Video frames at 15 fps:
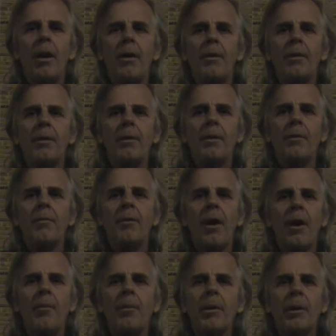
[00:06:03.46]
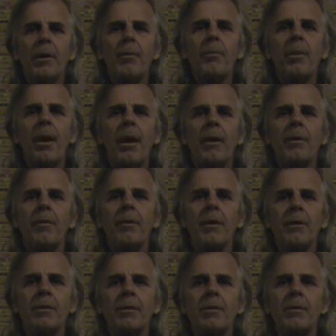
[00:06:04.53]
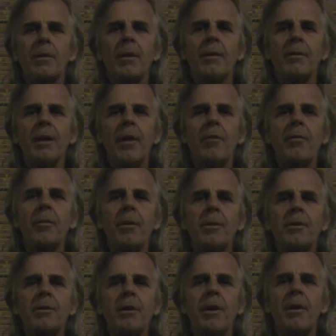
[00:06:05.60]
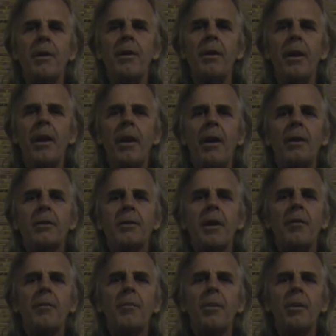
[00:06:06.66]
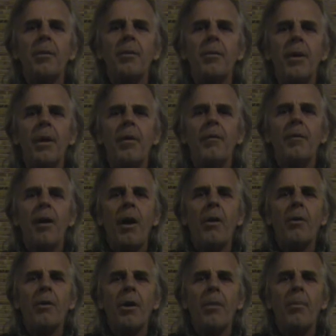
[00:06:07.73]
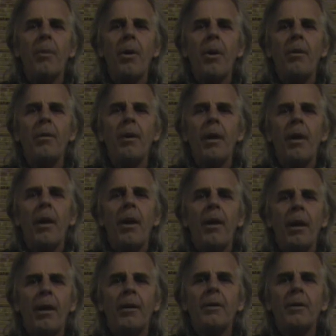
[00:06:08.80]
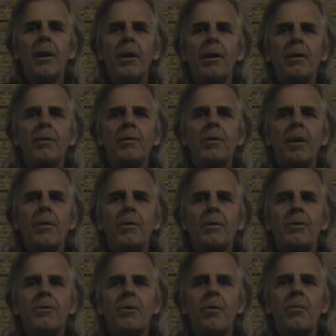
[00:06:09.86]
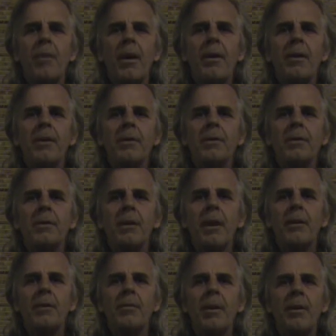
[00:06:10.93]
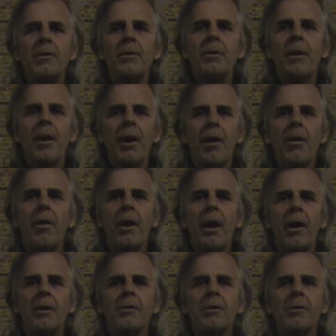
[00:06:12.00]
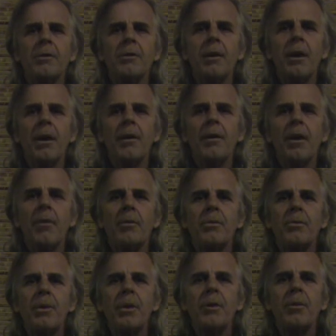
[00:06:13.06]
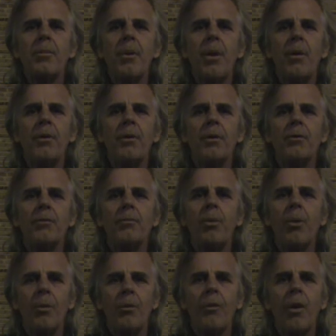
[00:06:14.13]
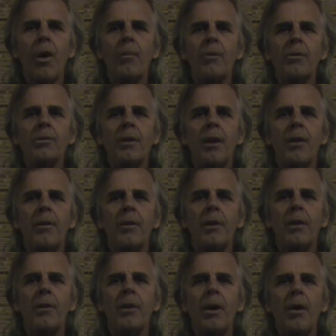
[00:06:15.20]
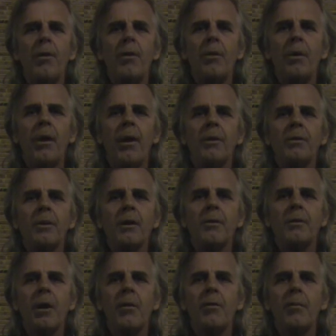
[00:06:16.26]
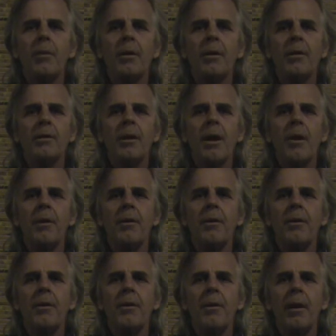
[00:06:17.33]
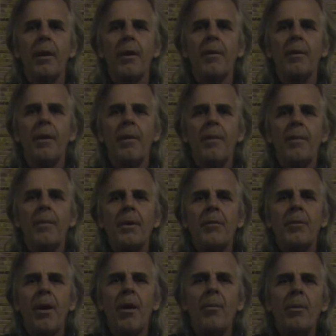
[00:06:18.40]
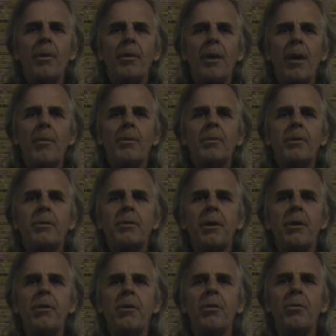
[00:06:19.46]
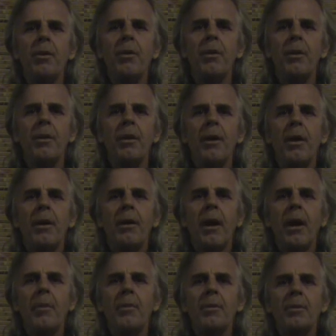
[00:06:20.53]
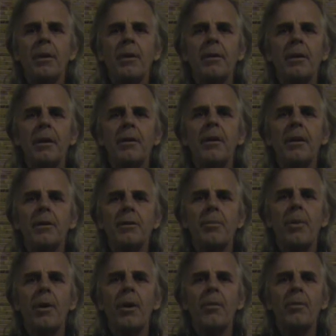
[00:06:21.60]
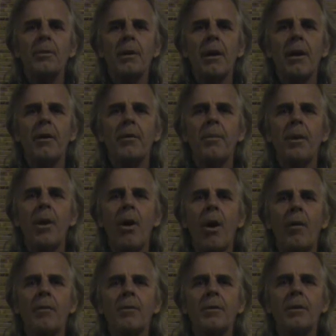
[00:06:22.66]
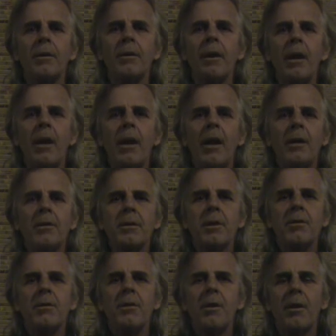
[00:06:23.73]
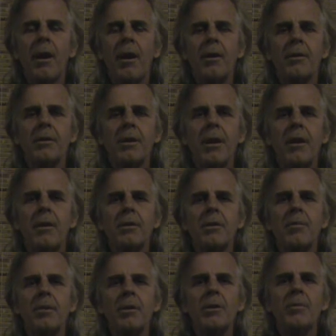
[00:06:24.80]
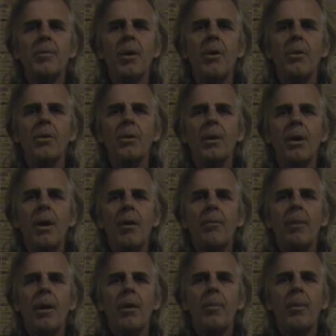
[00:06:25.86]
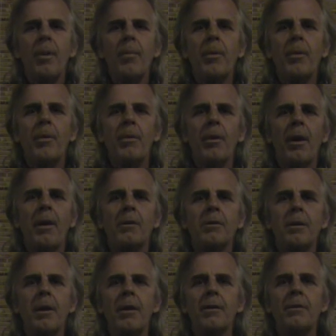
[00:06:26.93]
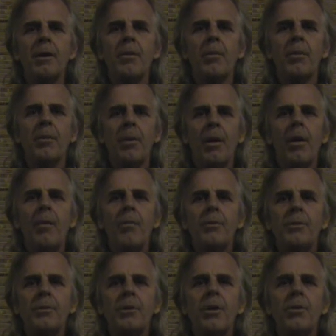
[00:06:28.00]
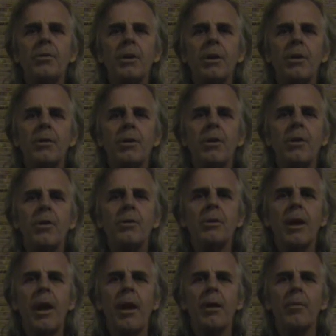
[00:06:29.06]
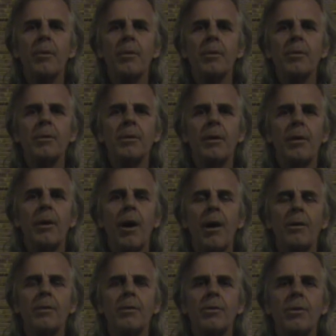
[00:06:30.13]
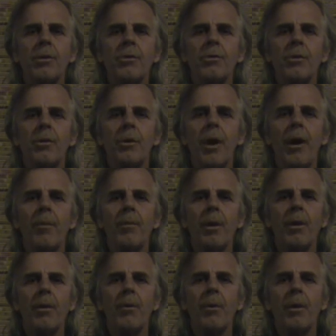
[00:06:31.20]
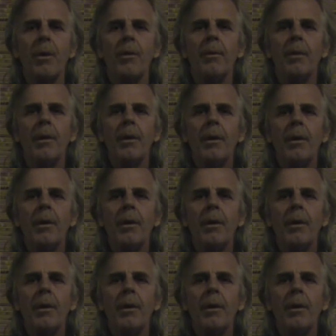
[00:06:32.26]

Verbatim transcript: And the environmental impact of this is, has never been studied. It's never been followed up on. And I can tell you, it's, it's tremendous. Not to mention the health hazards that was wreaked upon these poor farmers down there when the United States government decided to do that. The environmental damage continued when the cannabis that did get sprayed was allowed to be harvested and sent to the United States to be smoked by the people here in the United States that were choosing to use cannabis, their constitutional right, by the way.